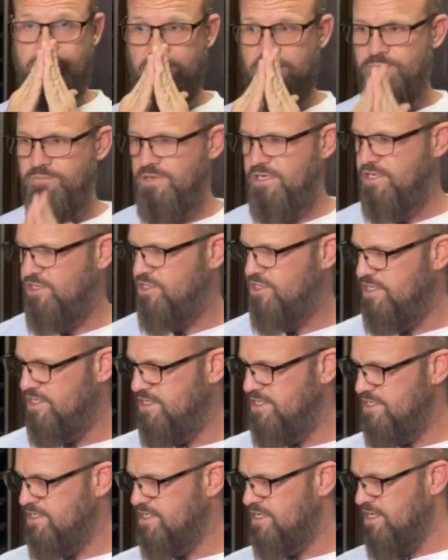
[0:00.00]
it means
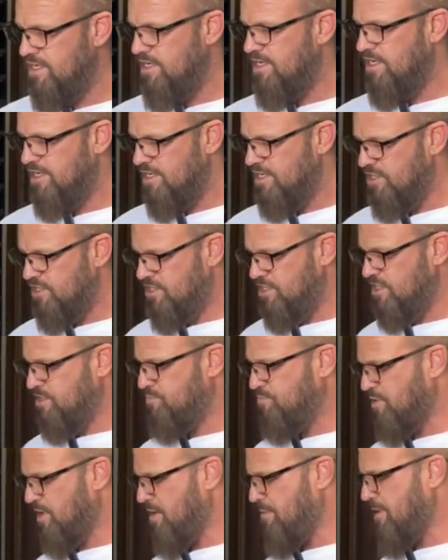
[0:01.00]
she's she's
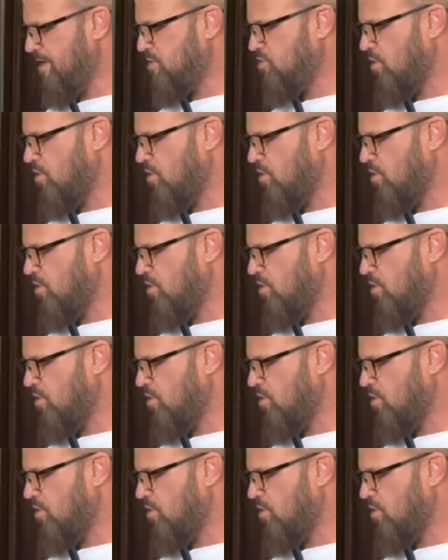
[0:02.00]
pretty much